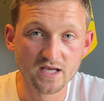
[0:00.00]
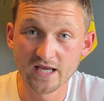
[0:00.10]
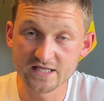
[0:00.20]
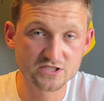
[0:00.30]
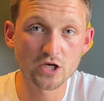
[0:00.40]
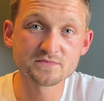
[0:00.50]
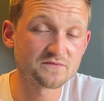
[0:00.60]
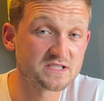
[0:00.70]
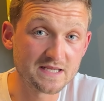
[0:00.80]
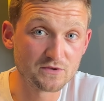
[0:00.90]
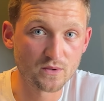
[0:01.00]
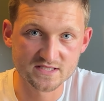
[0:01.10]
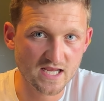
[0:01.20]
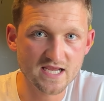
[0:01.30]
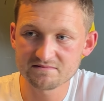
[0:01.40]
In terms of Team
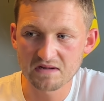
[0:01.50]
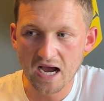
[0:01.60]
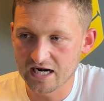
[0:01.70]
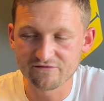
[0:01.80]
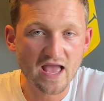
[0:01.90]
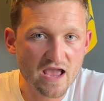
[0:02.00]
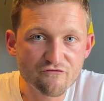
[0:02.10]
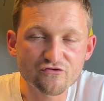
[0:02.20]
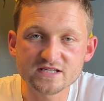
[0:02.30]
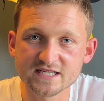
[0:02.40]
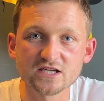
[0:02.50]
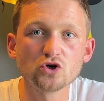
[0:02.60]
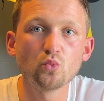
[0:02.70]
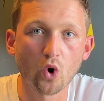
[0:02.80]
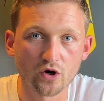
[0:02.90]
USA, I'd have every
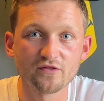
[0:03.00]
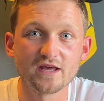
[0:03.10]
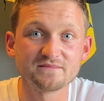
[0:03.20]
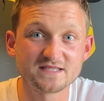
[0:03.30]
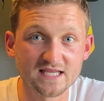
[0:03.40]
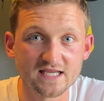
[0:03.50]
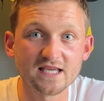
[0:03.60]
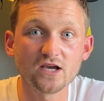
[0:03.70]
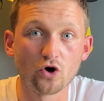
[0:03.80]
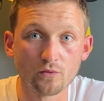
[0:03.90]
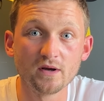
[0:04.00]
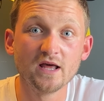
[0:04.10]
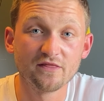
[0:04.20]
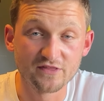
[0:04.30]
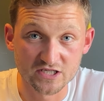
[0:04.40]
single one of them teeing it up
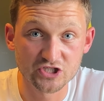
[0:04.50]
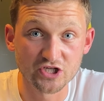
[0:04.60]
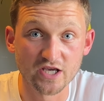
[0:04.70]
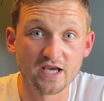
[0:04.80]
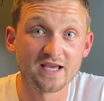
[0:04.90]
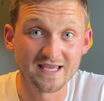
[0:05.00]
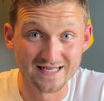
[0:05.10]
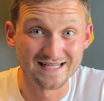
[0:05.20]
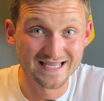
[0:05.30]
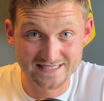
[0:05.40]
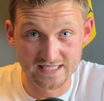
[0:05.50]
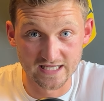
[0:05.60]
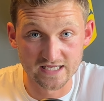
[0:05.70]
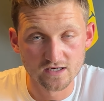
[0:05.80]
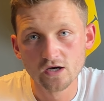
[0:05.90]
this year in
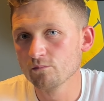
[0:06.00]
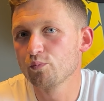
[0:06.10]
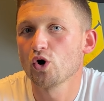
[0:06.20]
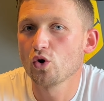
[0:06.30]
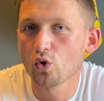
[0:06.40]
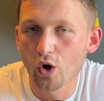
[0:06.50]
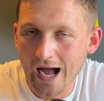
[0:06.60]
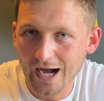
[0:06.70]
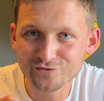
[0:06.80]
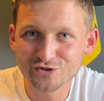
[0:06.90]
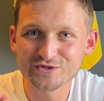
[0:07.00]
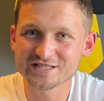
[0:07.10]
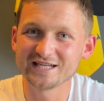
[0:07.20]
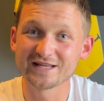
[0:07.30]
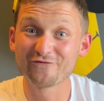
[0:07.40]
Italy. But how do you
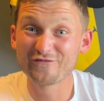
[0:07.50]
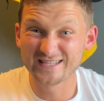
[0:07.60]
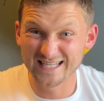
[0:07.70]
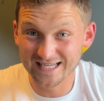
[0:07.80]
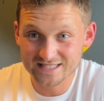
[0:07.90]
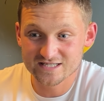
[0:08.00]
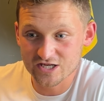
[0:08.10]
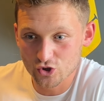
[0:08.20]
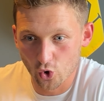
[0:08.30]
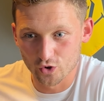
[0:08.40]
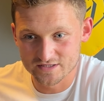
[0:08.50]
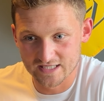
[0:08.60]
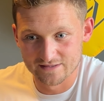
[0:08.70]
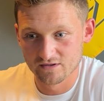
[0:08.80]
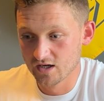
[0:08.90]
see them fitting into your
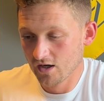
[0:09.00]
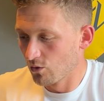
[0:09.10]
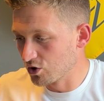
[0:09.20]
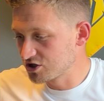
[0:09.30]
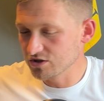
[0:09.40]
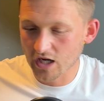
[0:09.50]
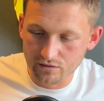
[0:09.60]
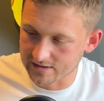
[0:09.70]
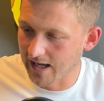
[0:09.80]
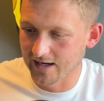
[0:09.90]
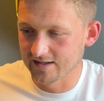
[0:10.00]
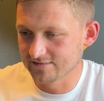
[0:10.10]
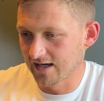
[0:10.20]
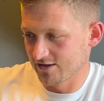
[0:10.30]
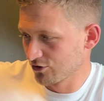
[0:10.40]
team? Would you go, nah,
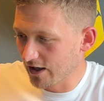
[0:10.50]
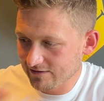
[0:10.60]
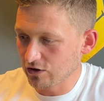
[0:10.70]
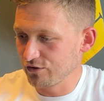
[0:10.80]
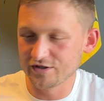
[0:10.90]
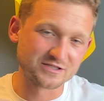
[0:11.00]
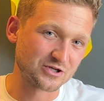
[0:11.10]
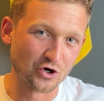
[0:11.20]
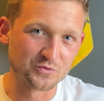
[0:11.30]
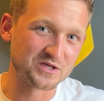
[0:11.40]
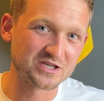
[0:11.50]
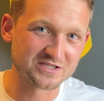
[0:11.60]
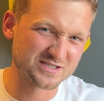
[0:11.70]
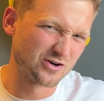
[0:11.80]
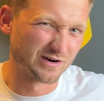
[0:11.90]
nah, you're not included at all
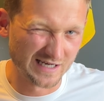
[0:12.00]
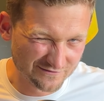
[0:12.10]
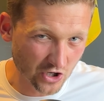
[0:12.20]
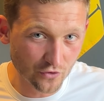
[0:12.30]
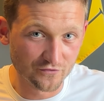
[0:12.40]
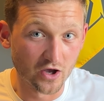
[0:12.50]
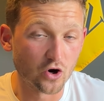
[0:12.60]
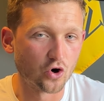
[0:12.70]
because you're a LIV golfer?